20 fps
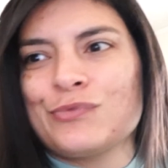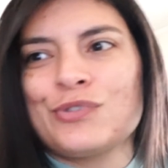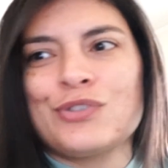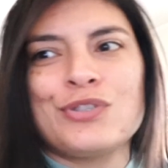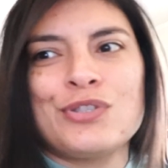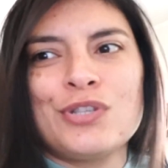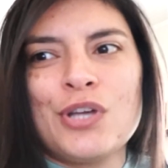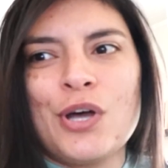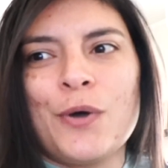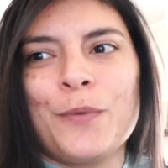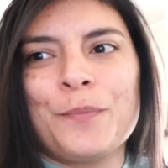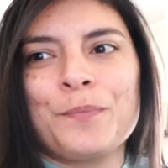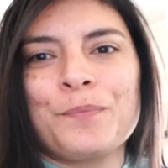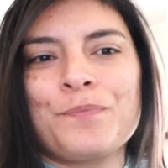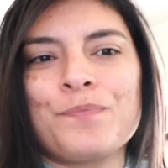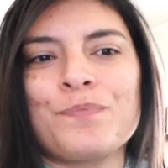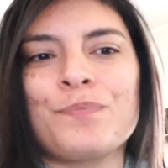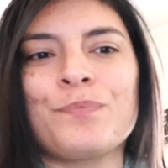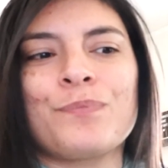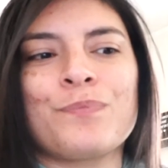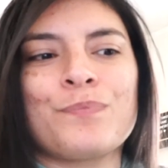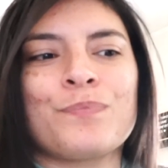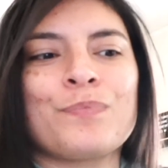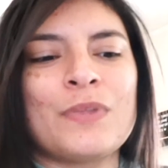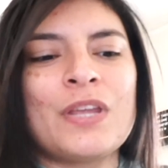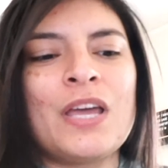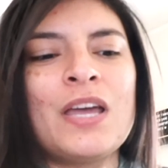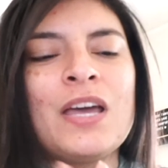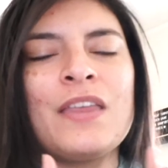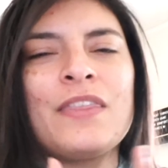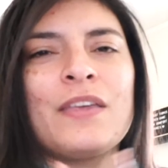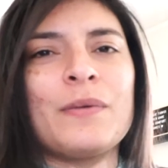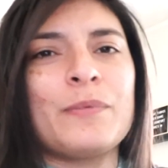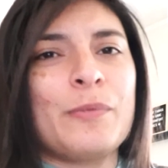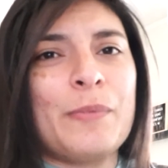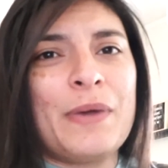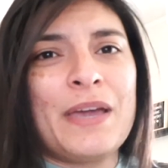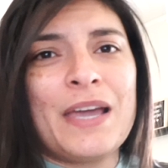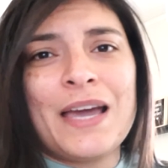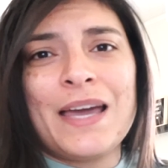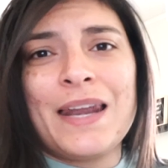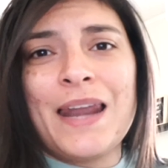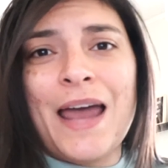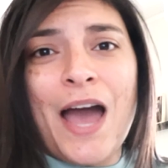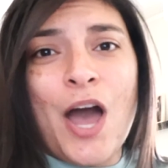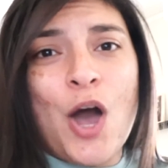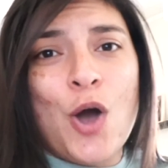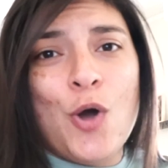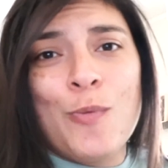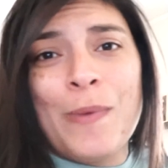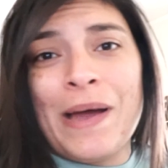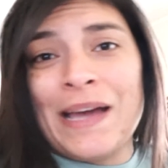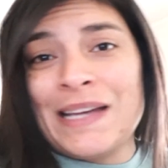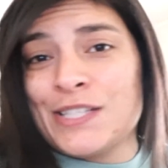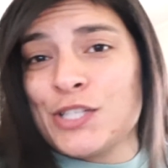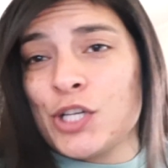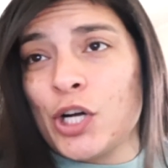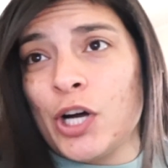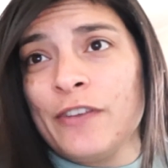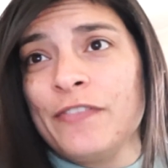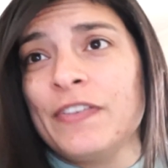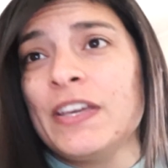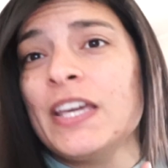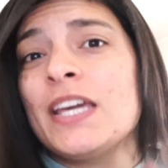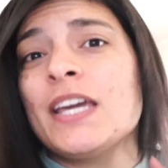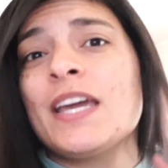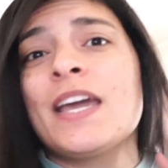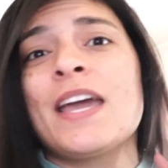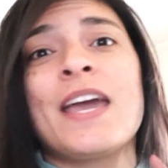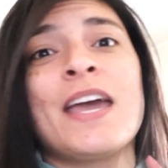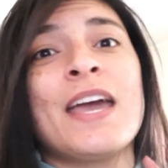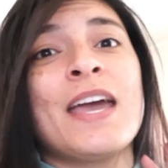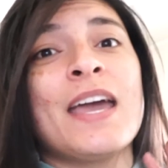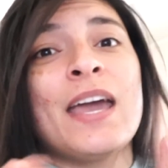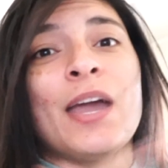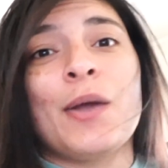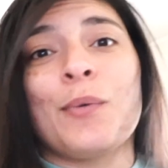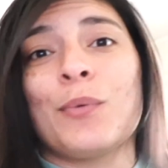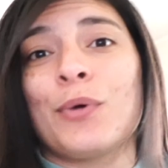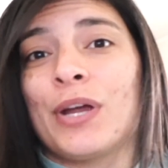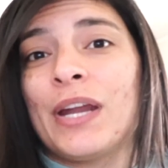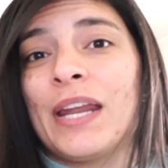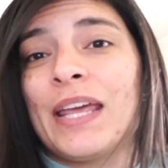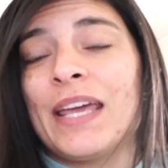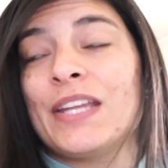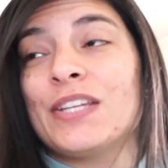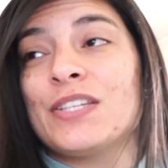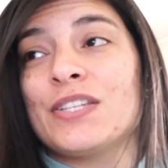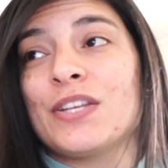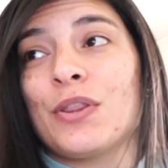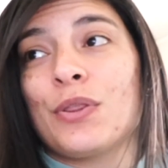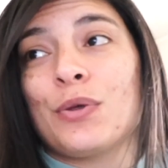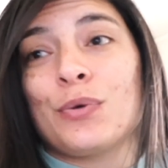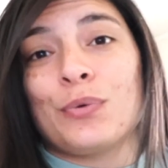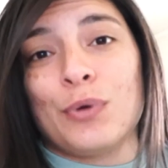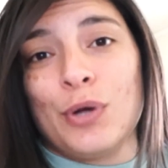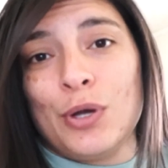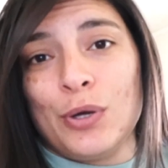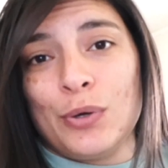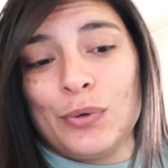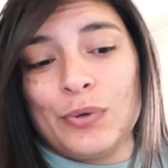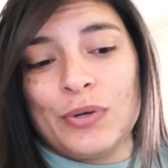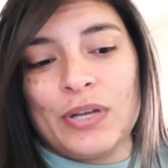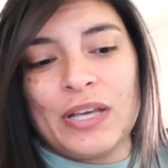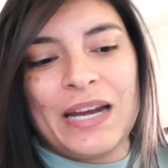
So I think I'm gonna make an at-home iced coffee and we're gonna hit the road.